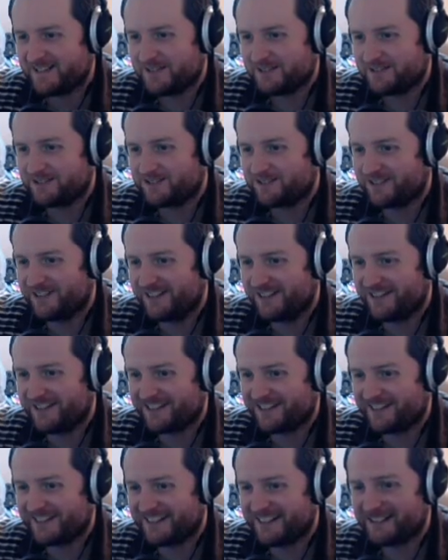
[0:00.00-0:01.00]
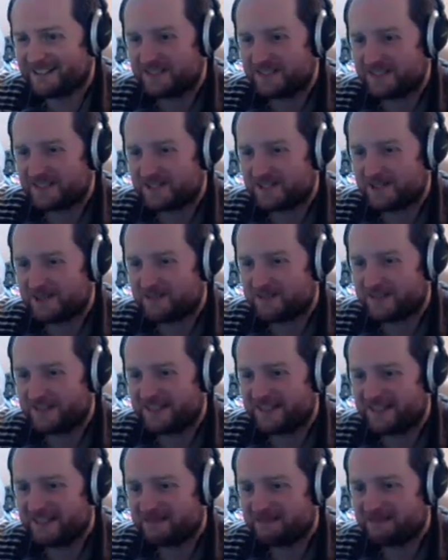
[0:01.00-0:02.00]
is so wrong on so
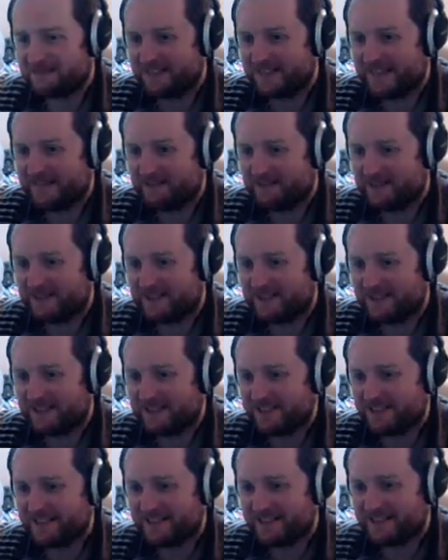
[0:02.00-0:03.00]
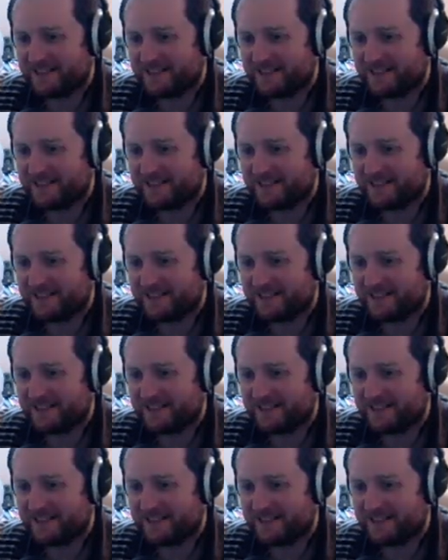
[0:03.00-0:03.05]
many different levels.